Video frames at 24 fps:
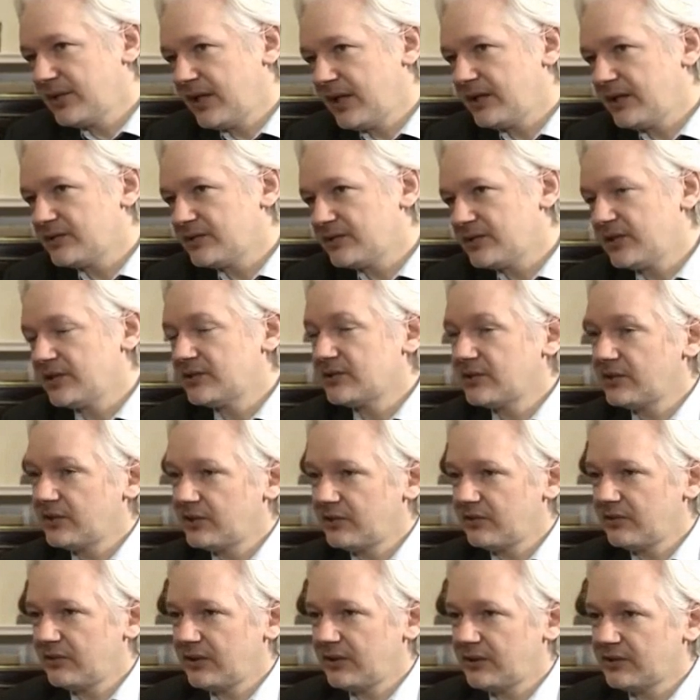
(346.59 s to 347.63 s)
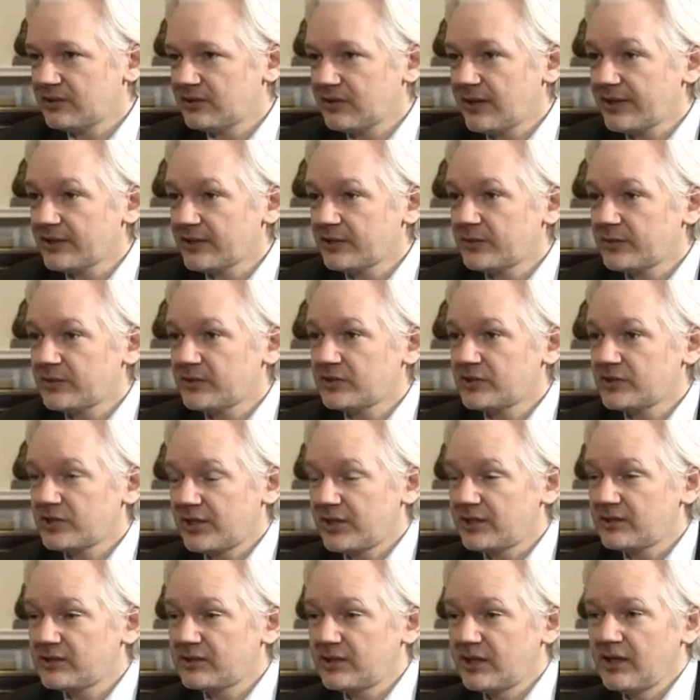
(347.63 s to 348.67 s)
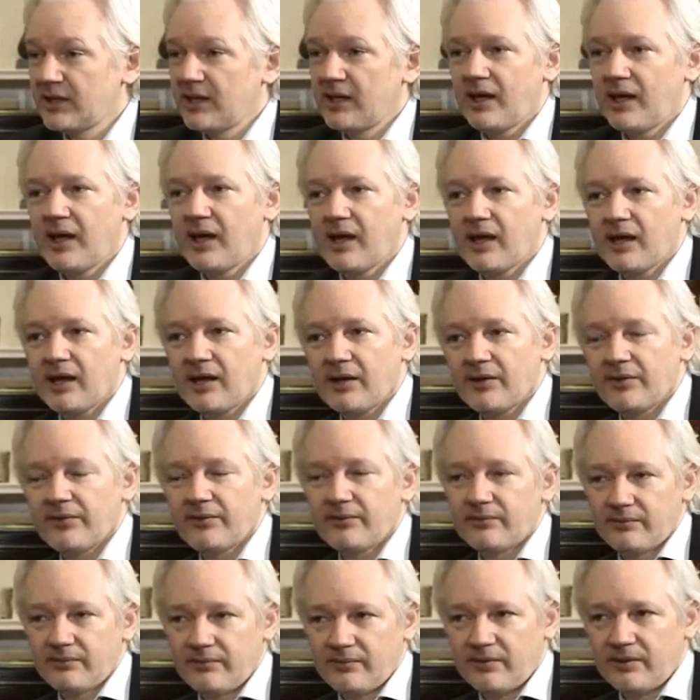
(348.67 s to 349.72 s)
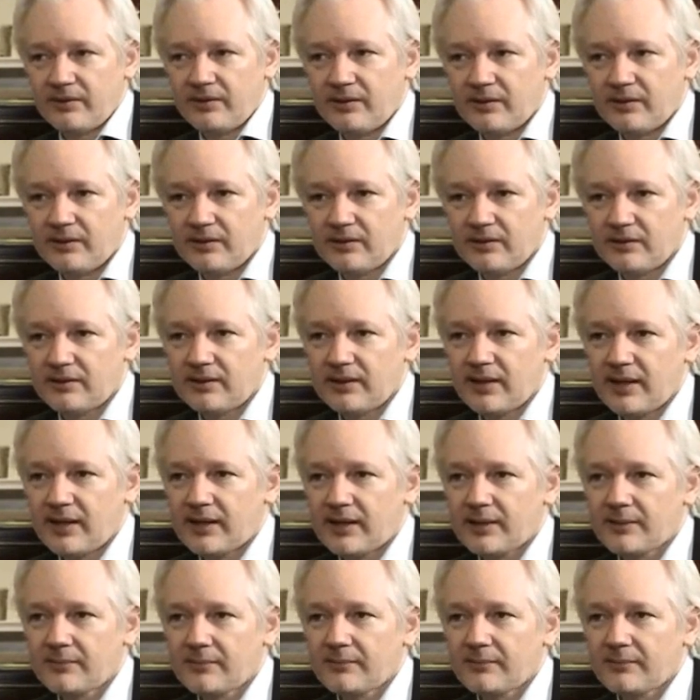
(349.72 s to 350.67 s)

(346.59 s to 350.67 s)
DNC security is like Swiss cheese. The